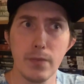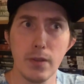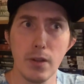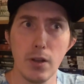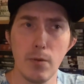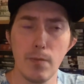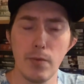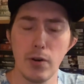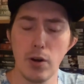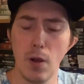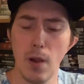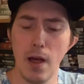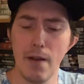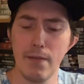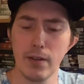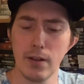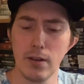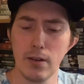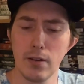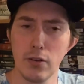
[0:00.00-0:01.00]
Hope you're all
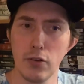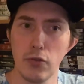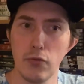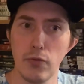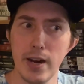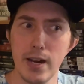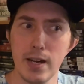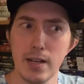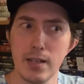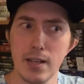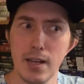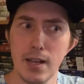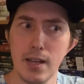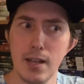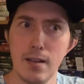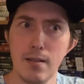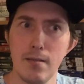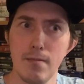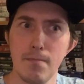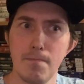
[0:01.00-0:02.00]
having a great
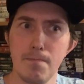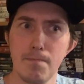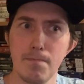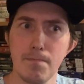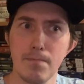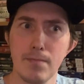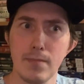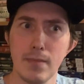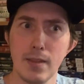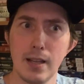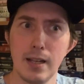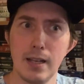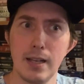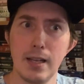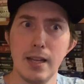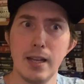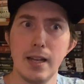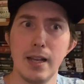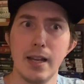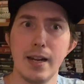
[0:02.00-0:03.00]
day.
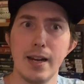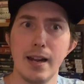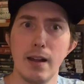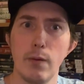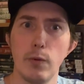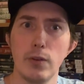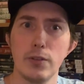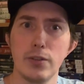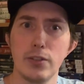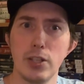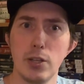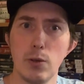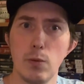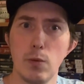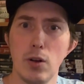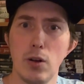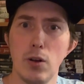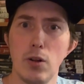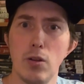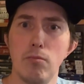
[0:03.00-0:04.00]
And I will see you
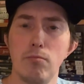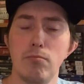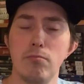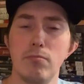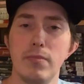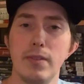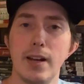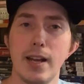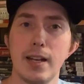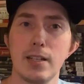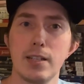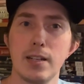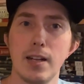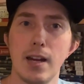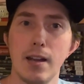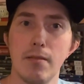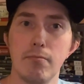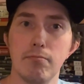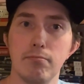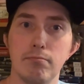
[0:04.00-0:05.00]
all next
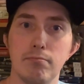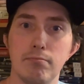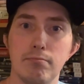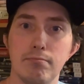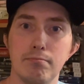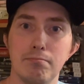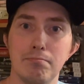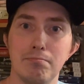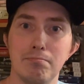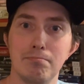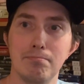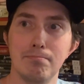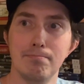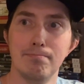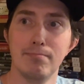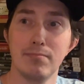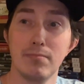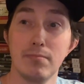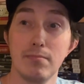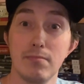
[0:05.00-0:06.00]
time.
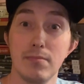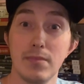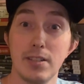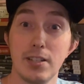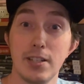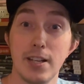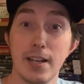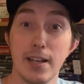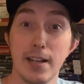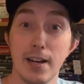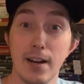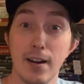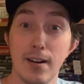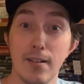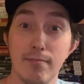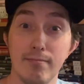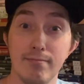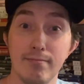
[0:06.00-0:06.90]
Take care.